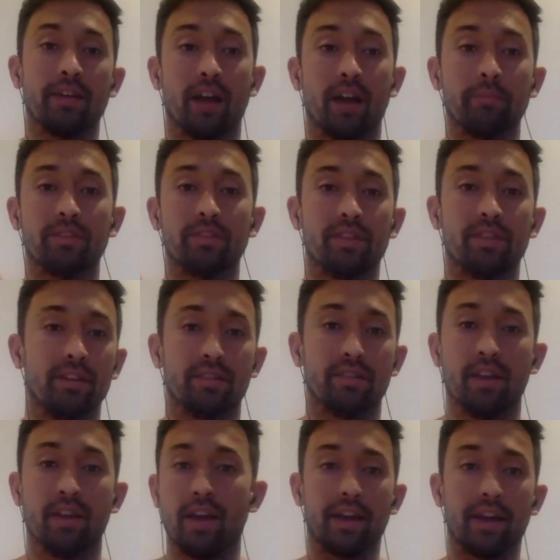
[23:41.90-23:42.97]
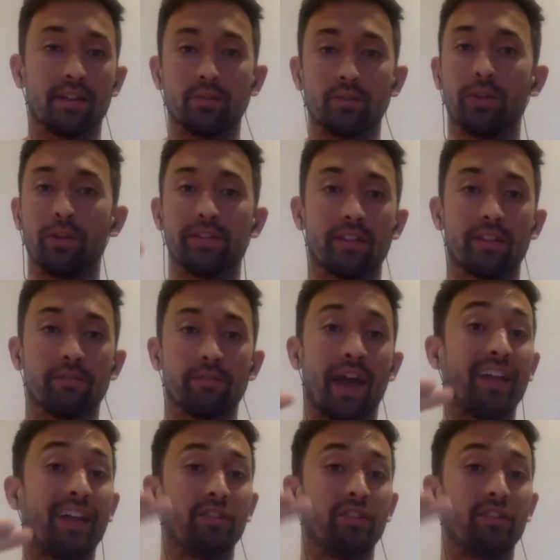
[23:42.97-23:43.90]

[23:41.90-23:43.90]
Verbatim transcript: gum disease, against all these other,